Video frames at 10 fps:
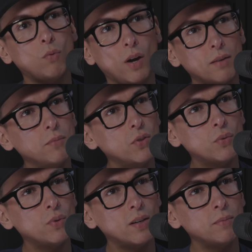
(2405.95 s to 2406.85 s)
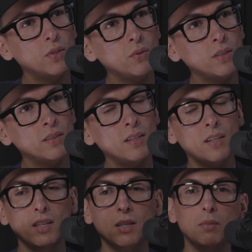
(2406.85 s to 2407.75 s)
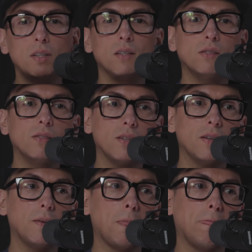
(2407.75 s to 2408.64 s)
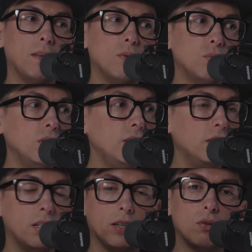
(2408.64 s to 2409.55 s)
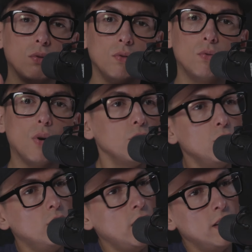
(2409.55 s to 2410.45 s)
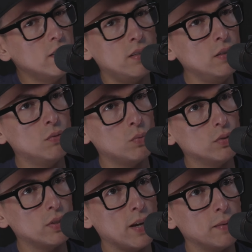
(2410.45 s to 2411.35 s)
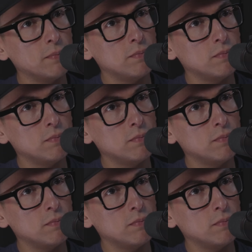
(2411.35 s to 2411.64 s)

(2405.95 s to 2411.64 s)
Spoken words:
of why I'm doing what I'm doing, because it's like, it really, like, growth you can't see in real time.